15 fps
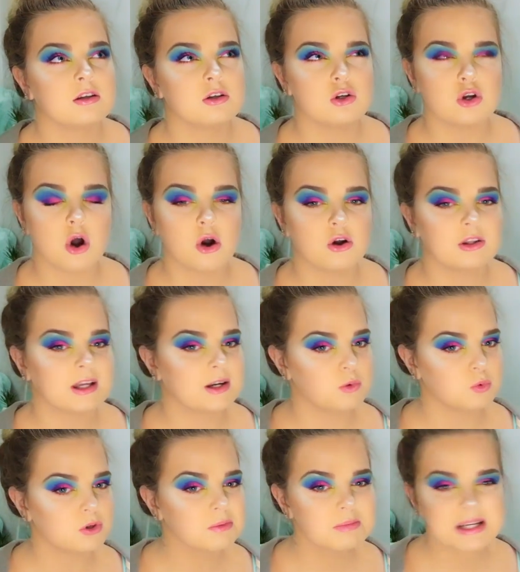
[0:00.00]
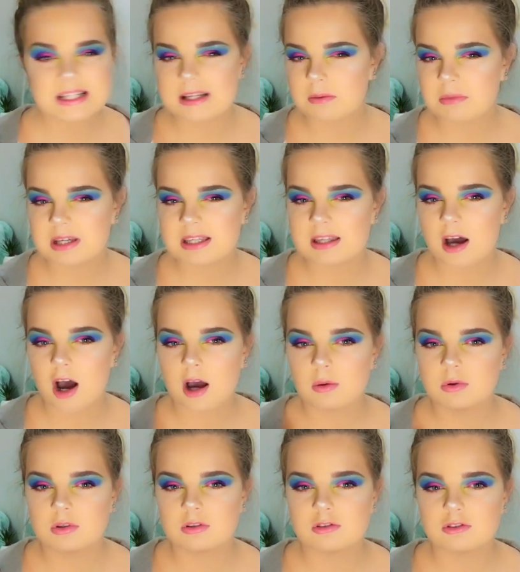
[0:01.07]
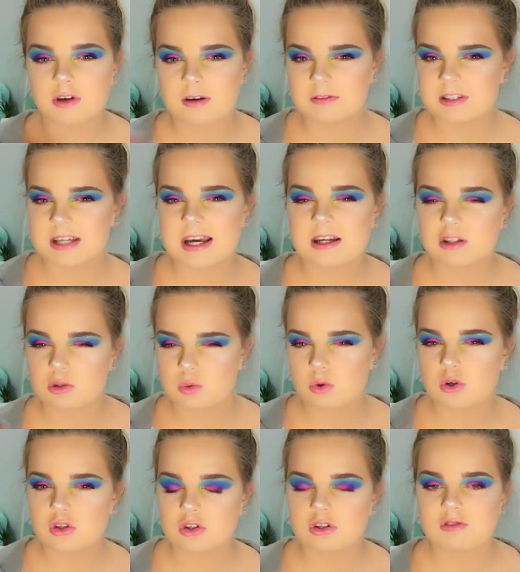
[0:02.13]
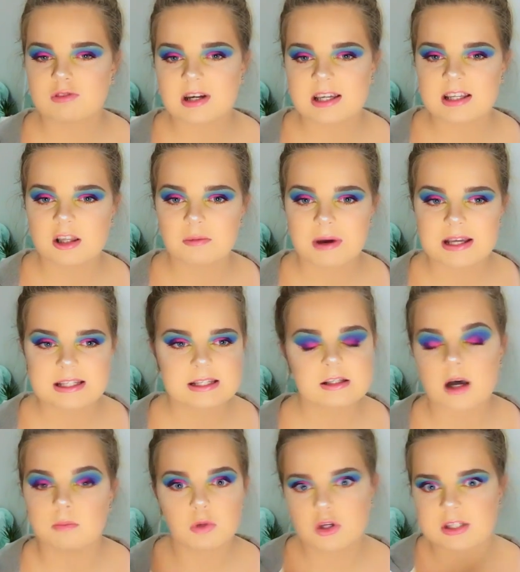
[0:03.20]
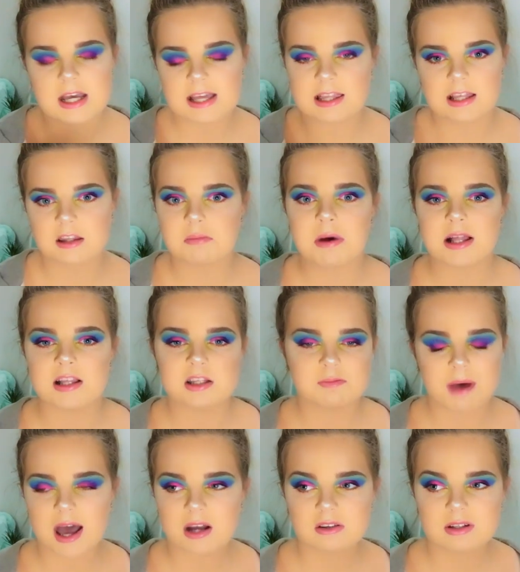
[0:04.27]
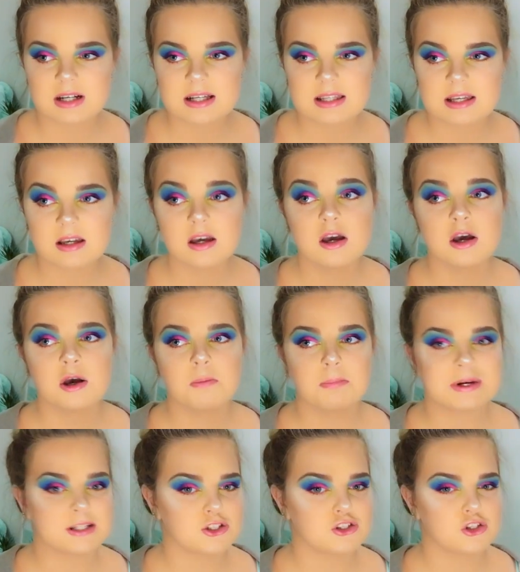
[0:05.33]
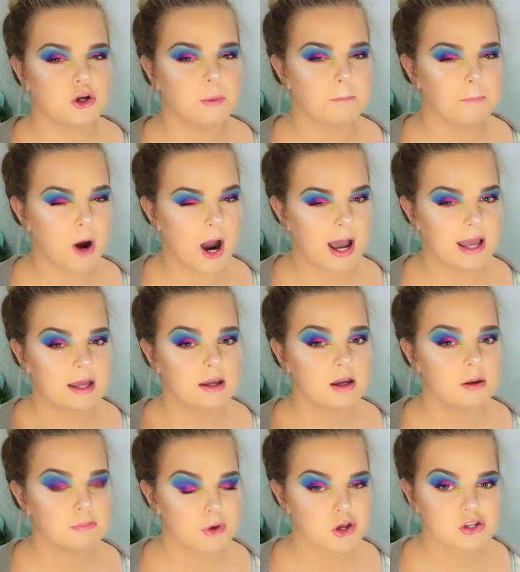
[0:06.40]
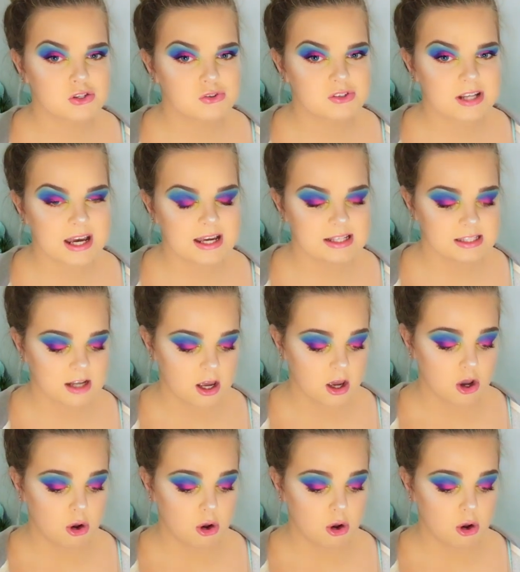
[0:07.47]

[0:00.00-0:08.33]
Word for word: know that it wouldn't be something that I would gravitate towards on a regular basis. I'm not saying that the palette's bad or anything, but it's just not my personal taste.